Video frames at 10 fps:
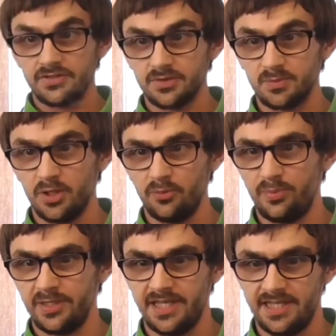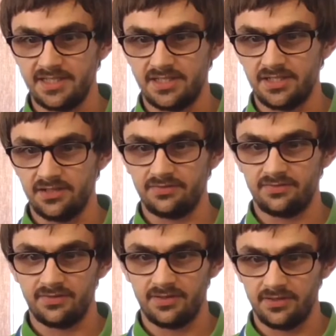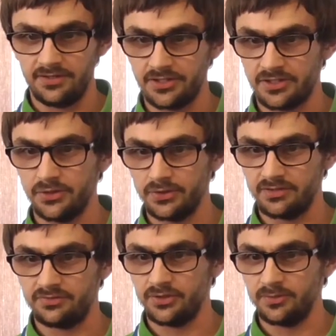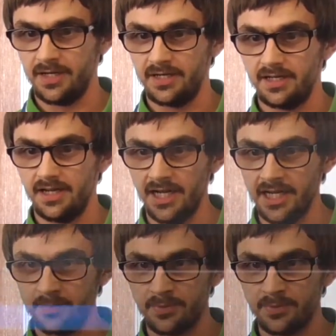for some complicated stuff. The recording format. I